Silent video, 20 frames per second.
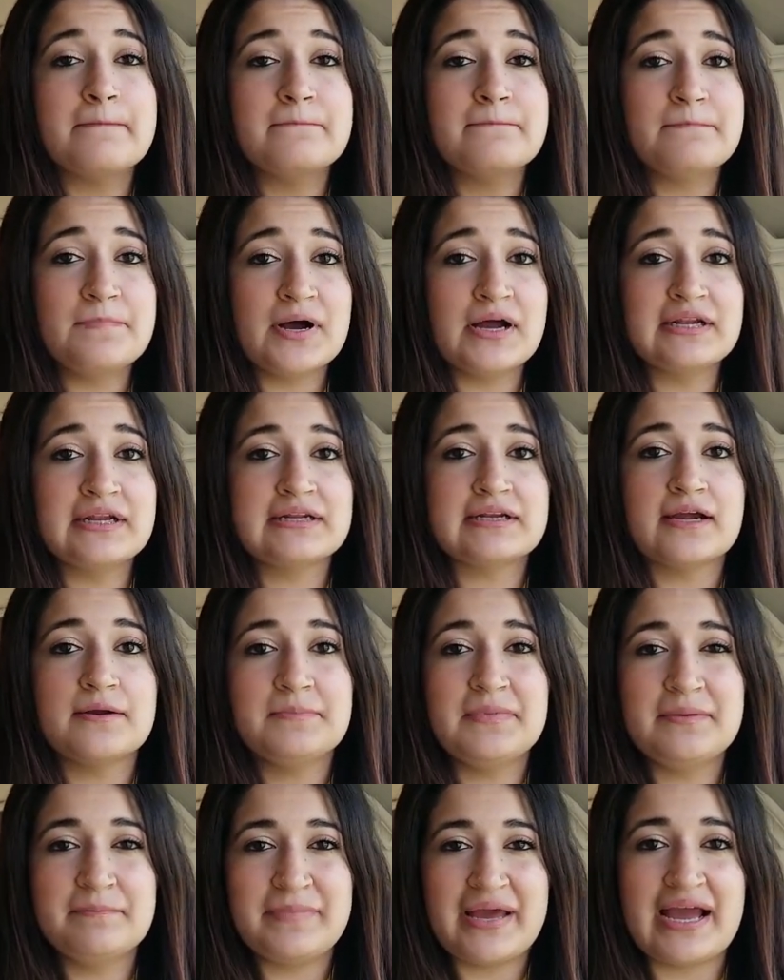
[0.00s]
But
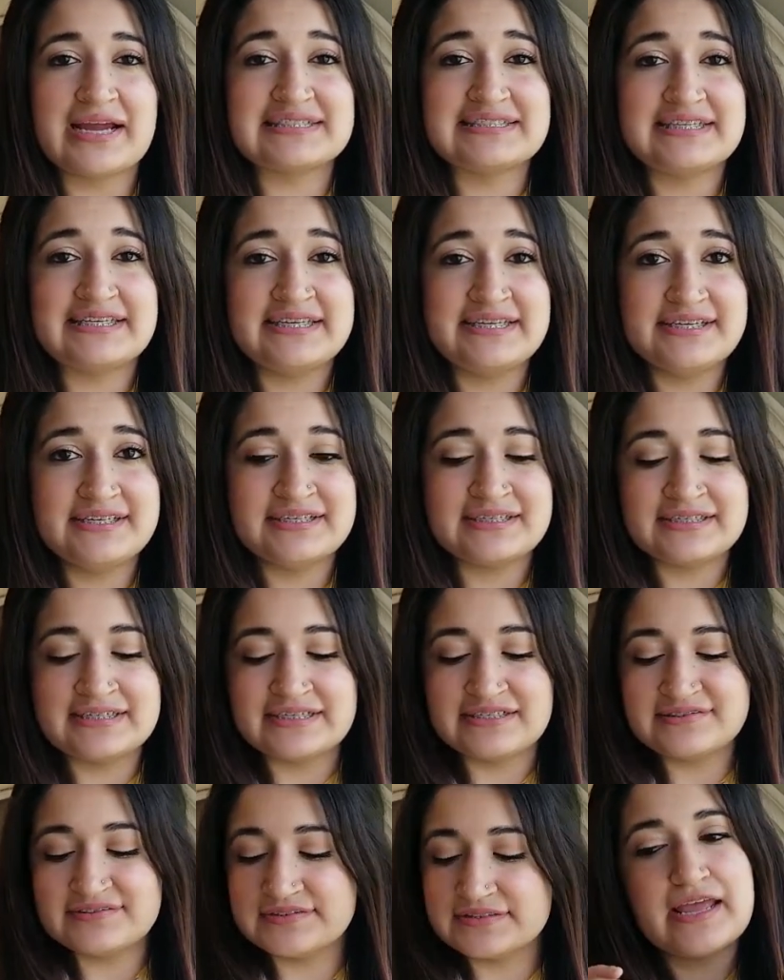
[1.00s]
coming back to
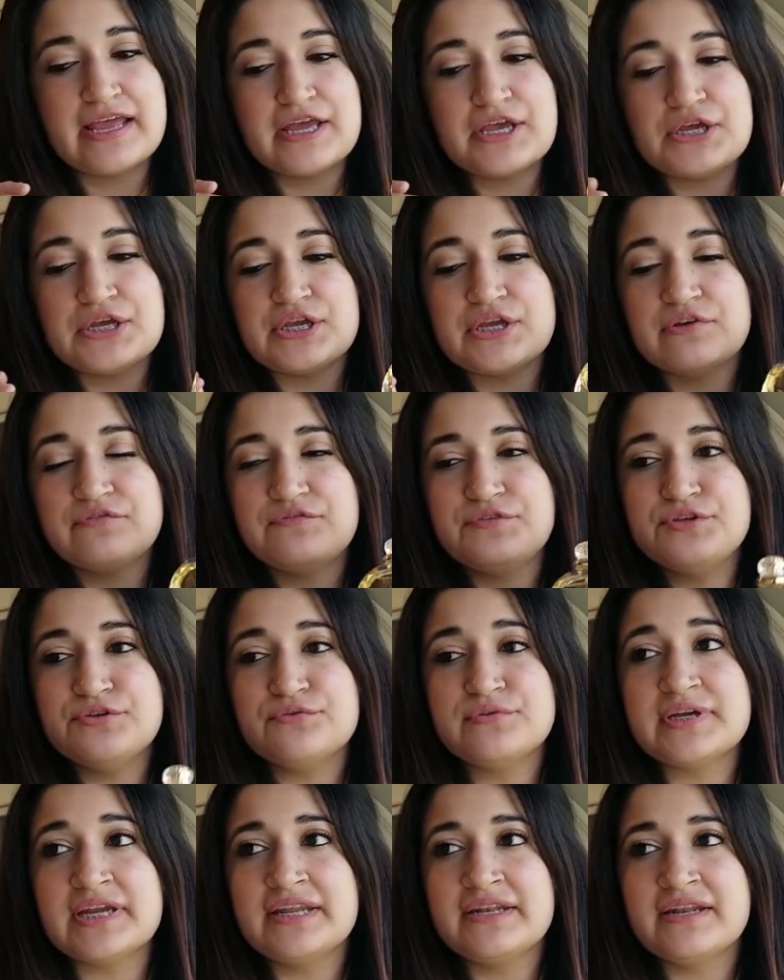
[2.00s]
Hedonist, if you
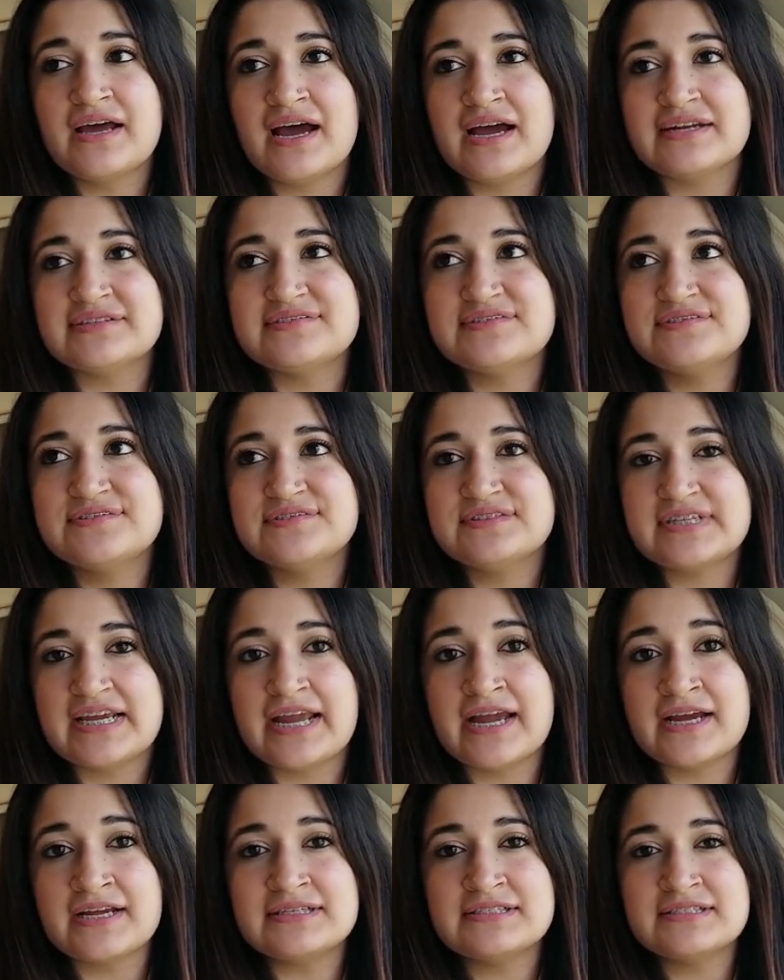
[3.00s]
cannot
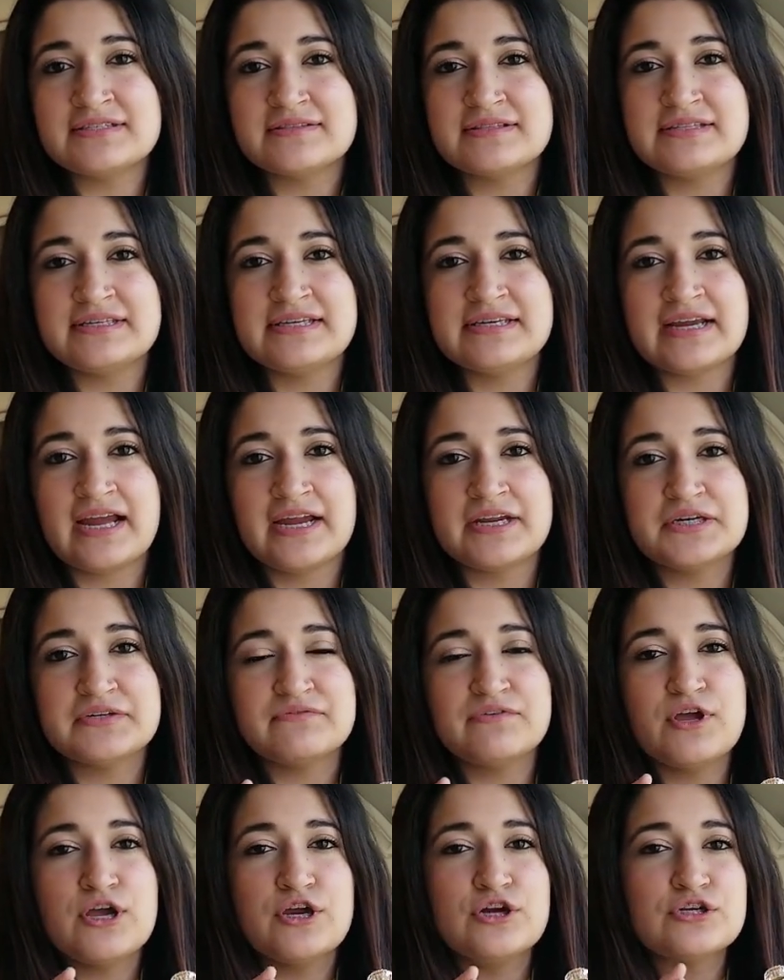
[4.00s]
stand the kind of
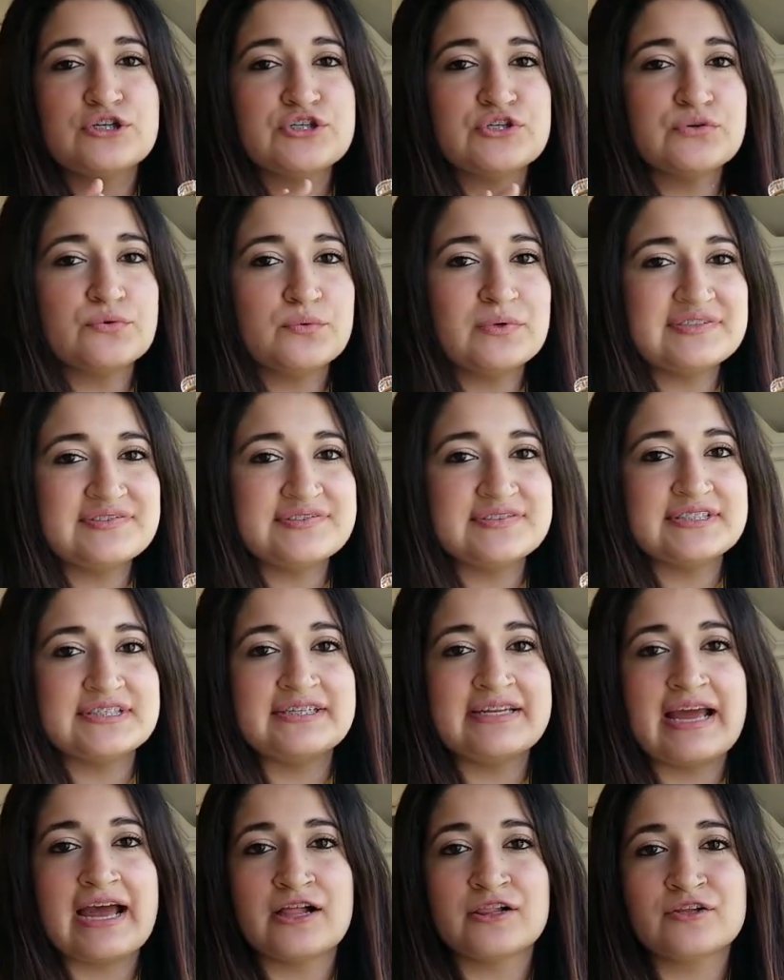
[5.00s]

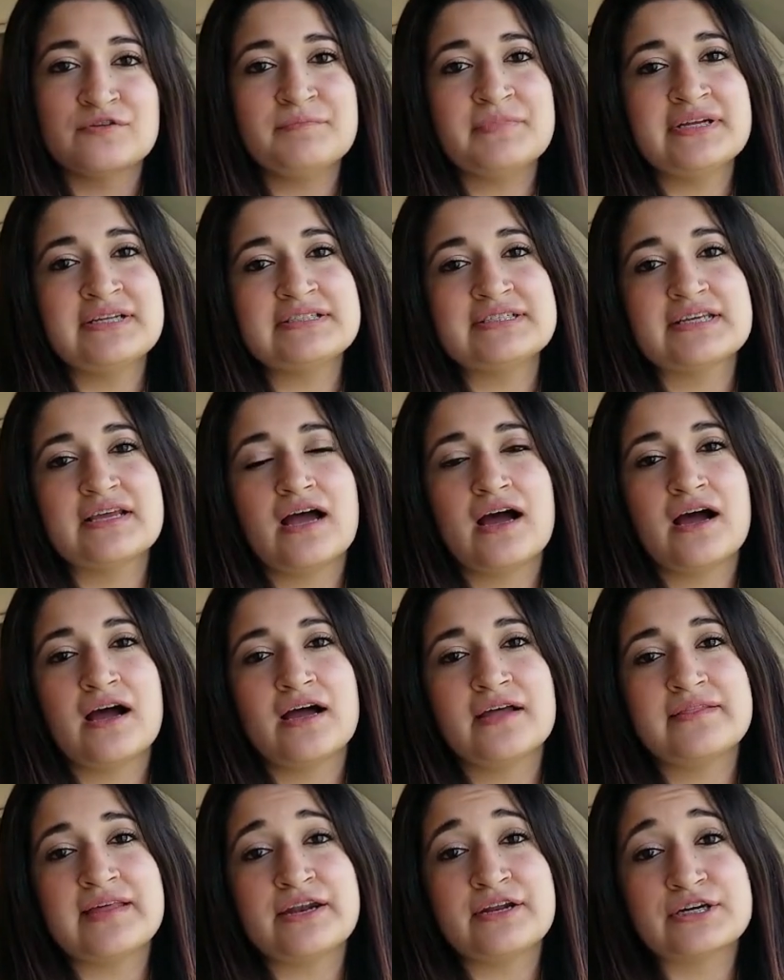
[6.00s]
twisted element
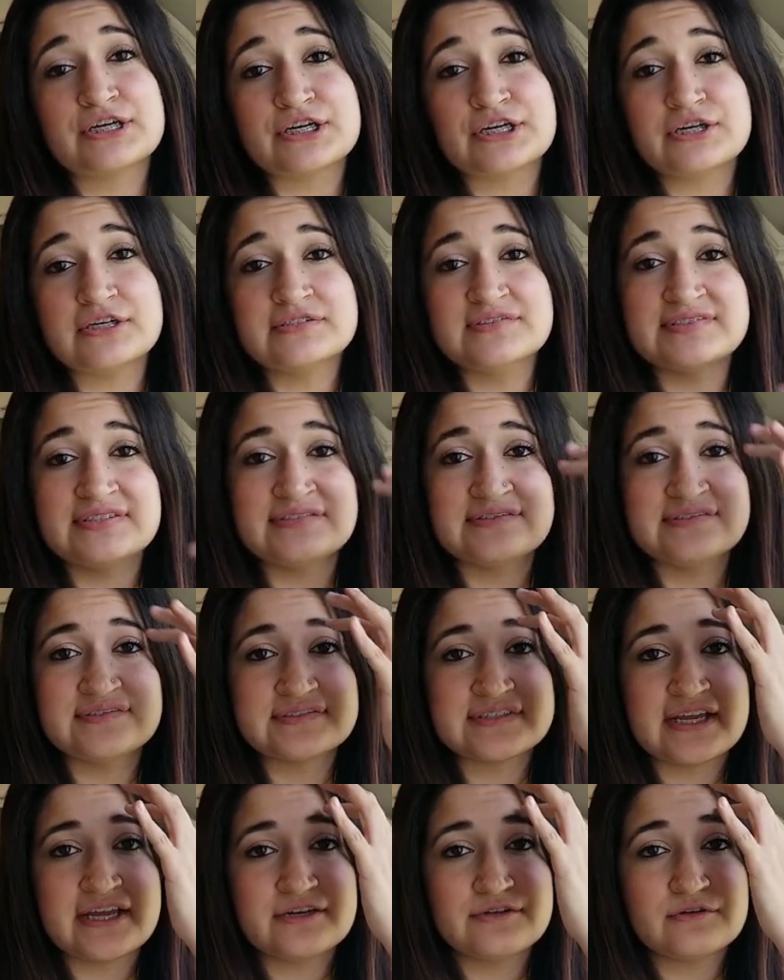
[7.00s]
that occurs in
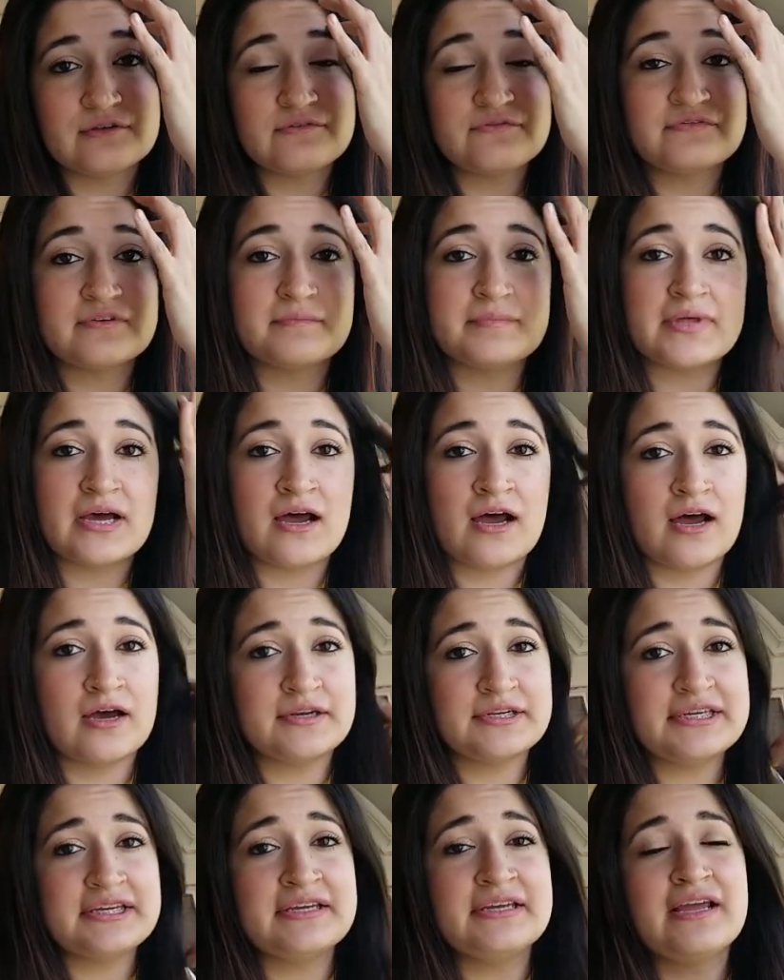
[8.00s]
Scandal from the
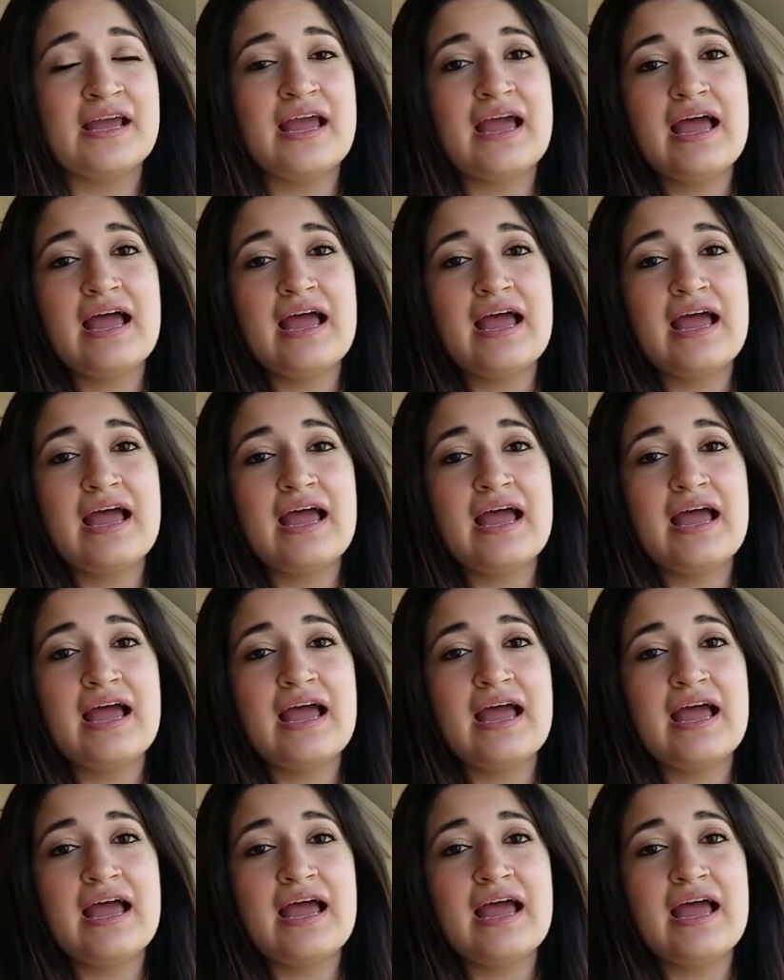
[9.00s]
honey,